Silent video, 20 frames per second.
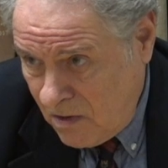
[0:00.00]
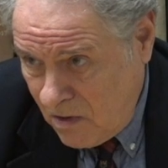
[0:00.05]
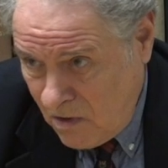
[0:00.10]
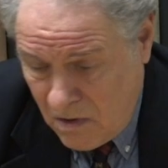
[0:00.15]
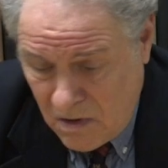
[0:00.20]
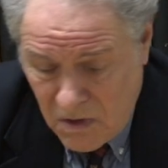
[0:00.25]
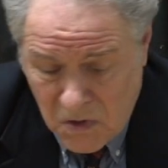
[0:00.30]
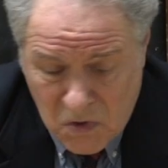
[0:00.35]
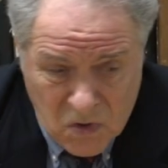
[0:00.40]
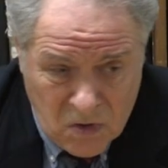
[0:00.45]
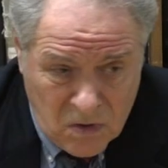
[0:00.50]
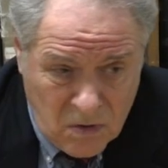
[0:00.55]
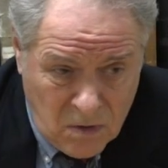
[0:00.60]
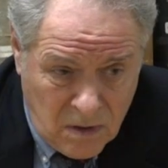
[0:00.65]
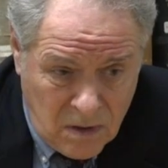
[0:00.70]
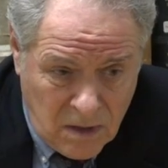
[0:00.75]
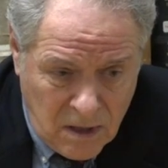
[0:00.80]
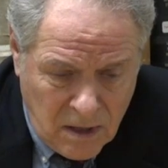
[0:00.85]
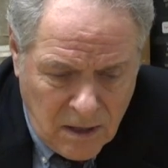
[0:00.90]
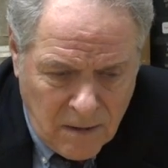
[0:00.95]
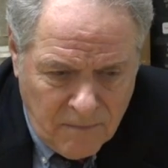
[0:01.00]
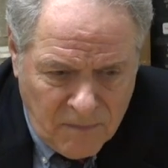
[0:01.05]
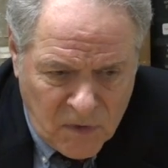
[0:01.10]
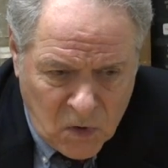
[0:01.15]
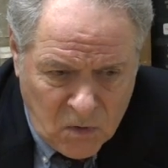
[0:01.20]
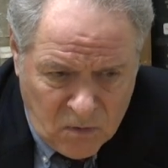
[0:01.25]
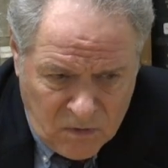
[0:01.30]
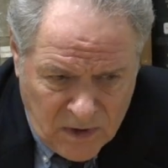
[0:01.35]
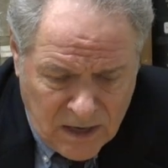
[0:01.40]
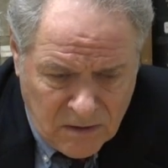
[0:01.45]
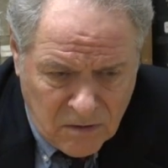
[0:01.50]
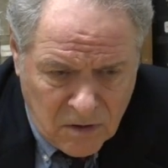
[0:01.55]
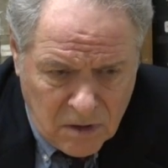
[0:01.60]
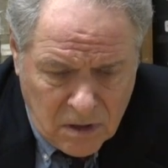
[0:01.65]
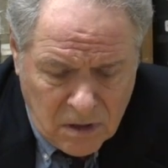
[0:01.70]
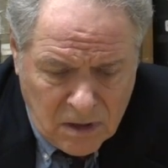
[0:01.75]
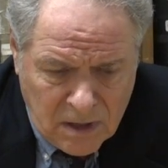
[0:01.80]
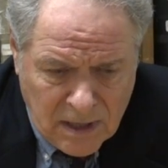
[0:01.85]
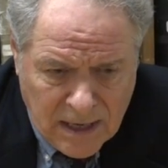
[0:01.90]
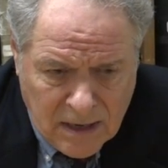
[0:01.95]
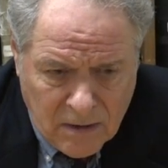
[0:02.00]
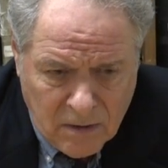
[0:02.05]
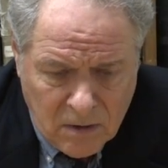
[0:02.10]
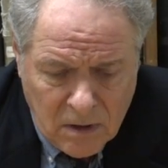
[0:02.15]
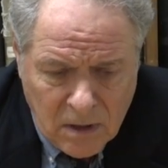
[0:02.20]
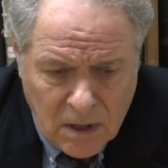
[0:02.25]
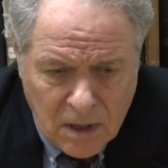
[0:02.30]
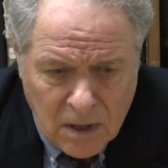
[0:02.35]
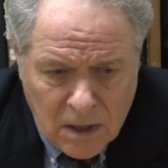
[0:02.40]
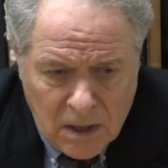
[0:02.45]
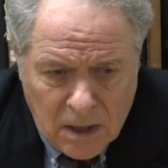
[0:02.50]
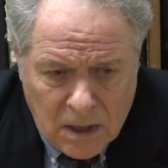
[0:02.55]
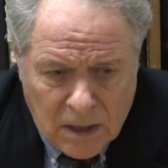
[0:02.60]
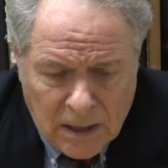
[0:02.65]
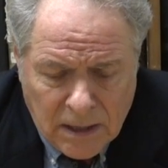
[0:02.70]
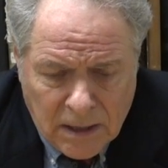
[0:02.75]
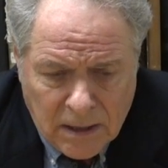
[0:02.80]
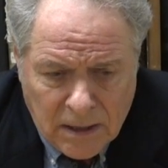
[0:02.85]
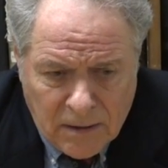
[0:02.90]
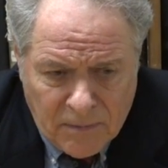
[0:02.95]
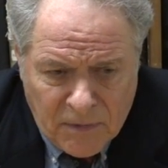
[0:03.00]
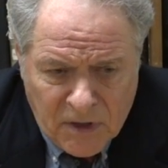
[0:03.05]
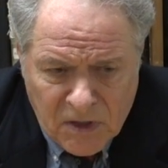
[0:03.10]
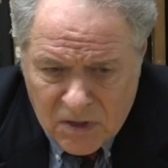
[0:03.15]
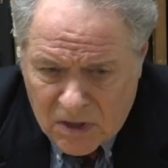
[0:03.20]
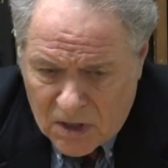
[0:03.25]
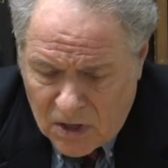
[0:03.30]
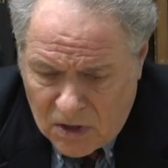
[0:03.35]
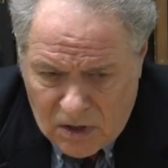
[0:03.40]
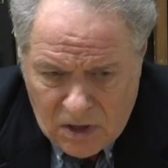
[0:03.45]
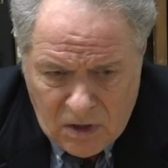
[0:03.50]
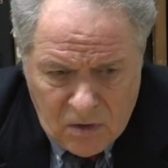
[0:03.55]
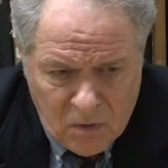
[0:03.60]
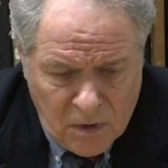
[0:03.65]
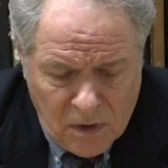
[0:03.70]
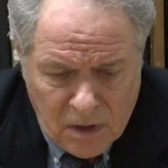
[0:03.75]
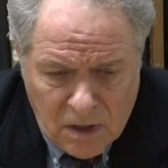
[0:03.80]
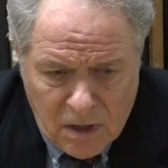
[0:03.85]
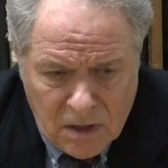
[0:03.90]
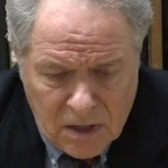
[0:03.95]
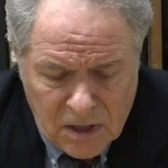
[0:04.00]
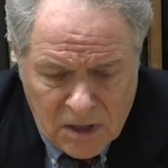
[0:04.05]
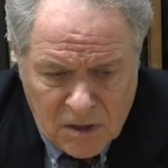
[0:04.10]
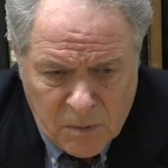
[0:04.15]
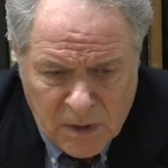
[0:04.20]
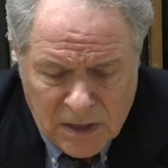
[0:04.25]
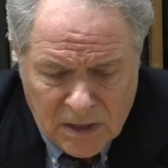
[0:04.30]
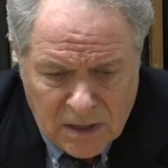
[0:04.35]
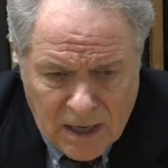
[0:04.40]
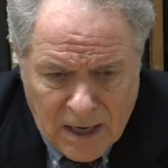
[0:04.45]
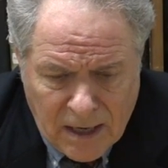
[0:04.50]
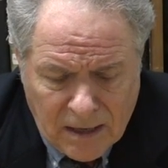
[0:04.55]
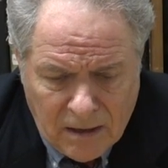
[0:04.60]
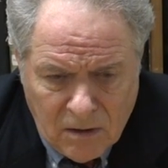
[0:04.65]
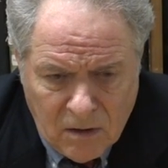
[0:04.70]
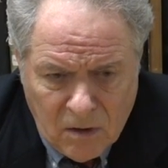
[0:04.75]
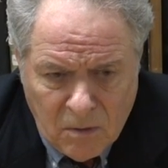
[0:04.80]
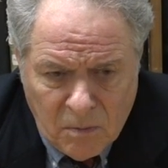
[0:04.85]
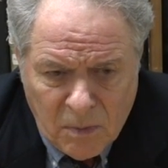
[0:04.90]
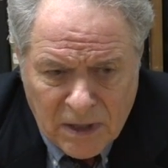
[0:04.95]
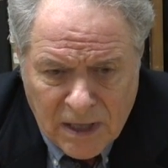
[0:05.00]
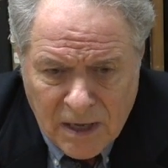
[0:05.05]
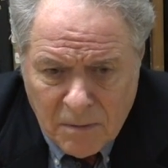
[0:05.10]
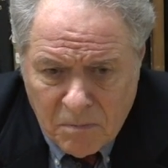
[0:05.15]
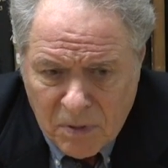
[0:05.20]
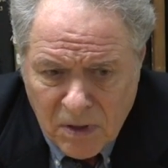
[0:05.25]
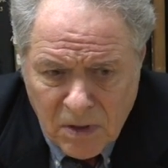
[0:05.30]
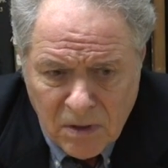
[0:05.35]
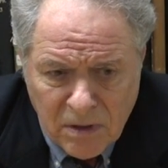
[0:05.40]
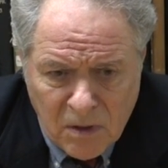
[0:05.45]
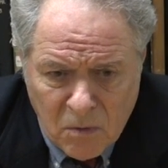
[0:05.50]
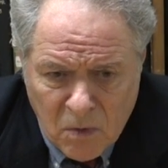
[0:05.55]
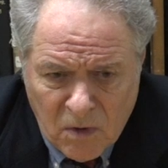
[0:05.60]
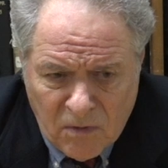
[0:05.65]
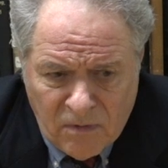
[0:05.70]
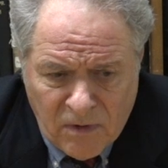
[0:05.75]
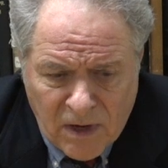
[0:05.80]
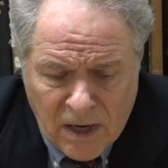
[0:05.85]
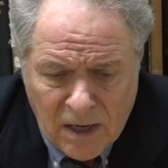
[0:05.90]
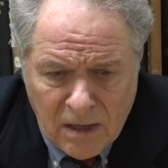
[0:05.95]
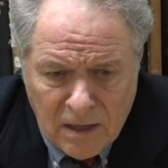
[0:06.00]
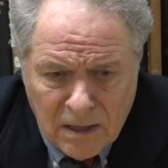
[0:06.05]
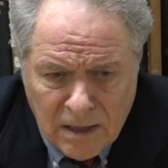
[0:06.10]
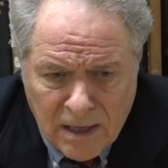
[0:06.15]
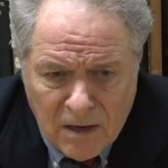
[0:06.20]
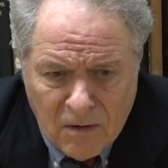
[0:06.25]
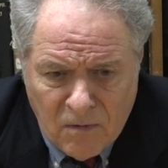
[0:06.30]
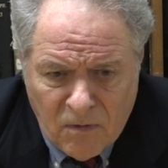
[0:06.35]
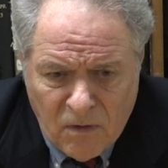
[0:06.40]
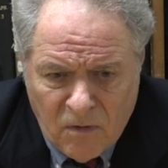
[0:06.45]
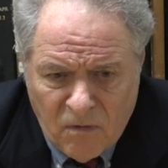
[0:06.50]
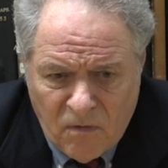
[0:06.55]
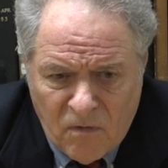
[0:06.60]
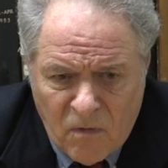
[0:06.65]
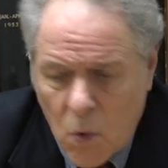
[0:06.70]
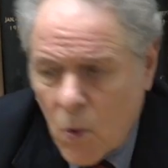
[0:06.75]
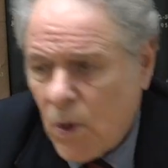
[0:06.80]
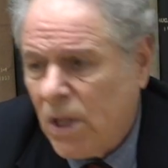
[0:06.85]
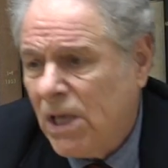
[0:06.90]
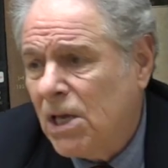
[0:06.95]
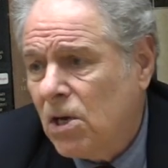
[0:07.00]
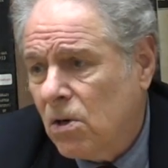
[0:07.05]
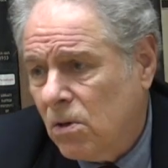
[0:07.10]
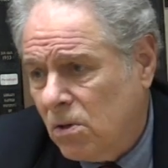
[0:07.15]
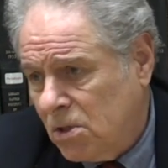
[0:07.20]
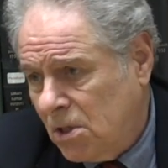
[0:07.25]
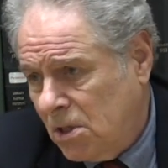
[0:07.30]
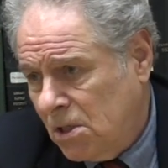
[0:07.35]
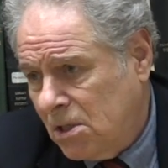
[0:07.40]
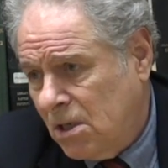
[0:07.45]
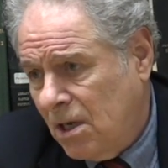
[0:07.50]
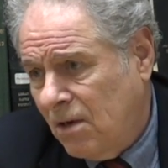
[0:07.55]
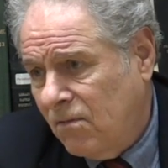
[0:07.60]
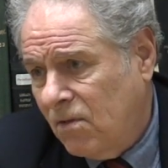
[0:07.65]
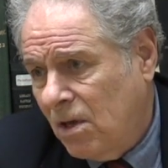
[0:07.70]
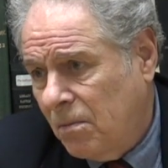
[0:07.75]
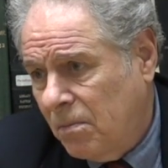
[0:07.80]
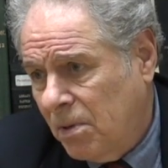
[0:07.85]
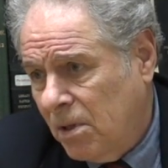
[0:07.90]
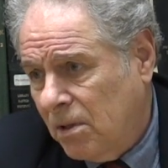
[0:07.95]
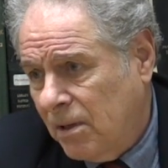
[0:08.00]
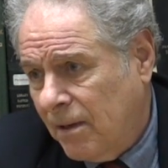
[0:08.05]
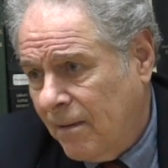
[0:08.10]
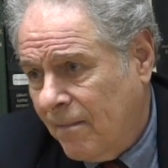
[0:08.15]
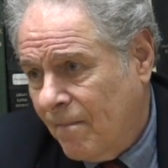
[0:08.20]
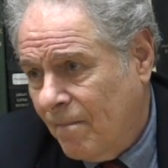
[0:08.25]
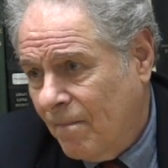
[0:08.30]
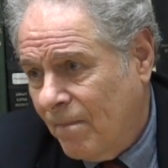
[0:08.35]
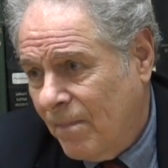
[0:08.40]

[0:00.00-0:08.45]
Turney Stewart, who founded the town. Uh, there's a cathedral there that's spectacular. But that building, we're fighting now for 40 years to save that building. Wow.